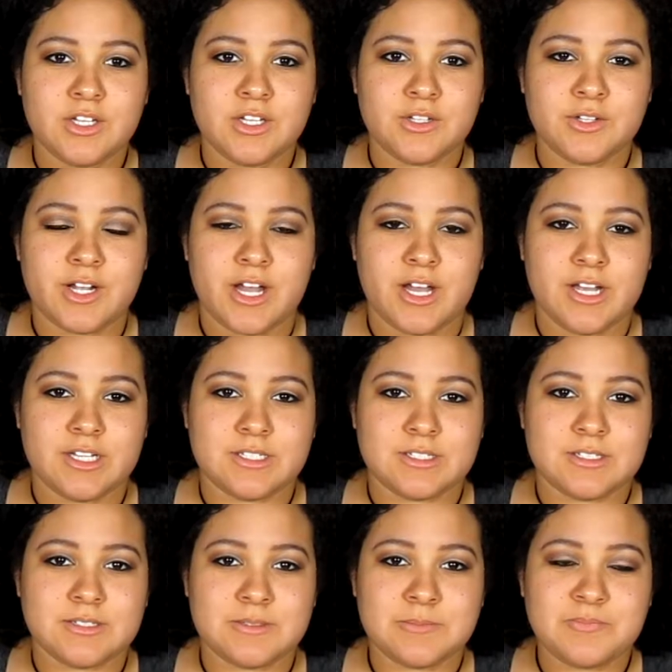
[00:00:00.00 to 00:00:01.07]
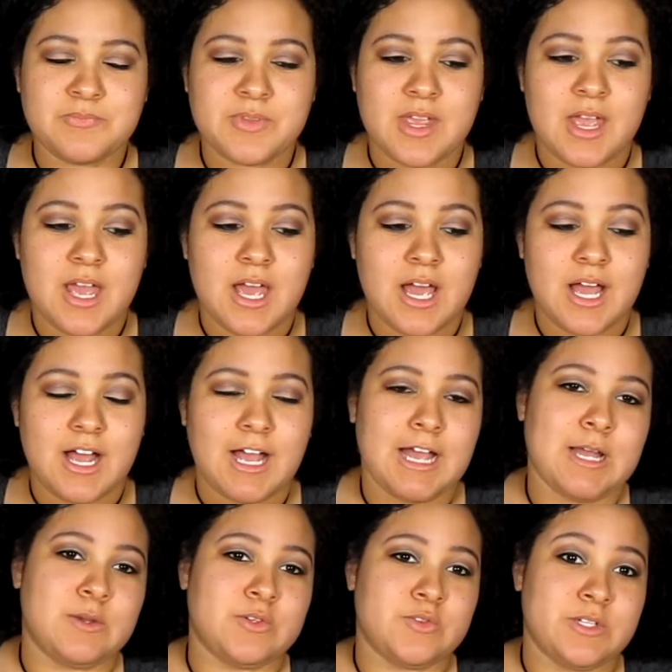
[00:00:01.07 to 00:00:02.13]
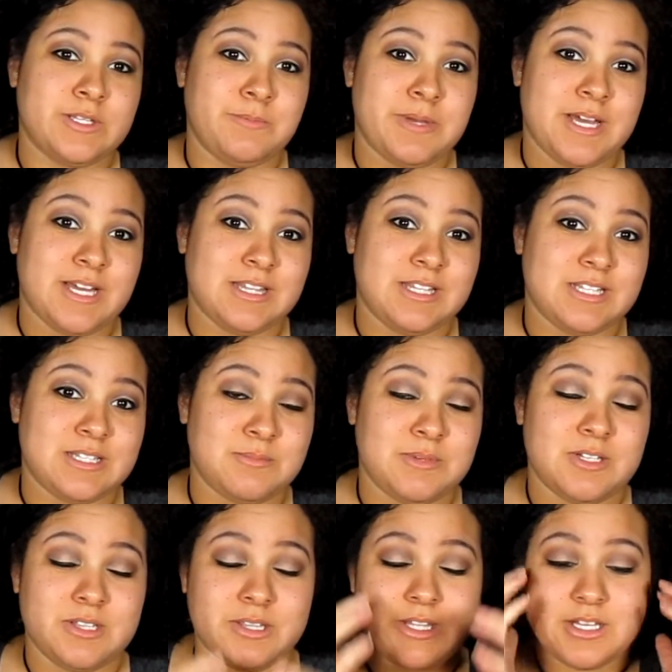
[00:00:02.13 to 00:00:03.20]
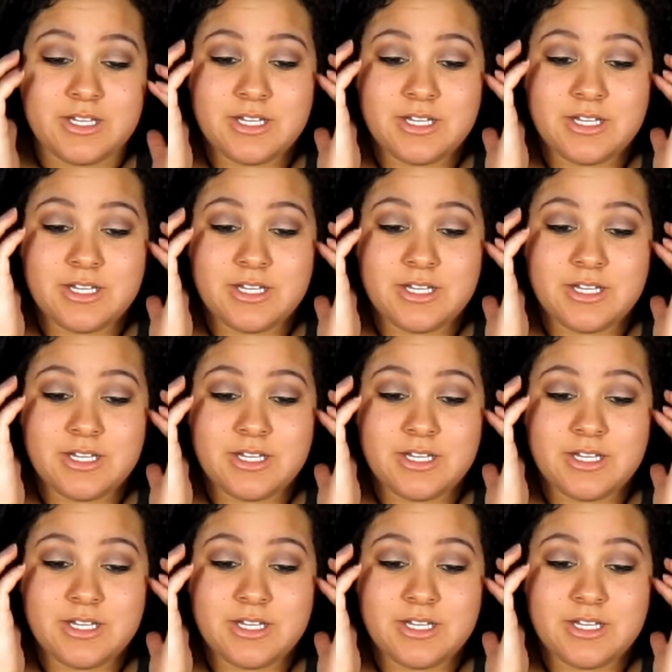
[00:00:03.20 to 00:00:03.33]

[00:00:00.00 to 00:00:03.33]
You guys, I was really bad this month.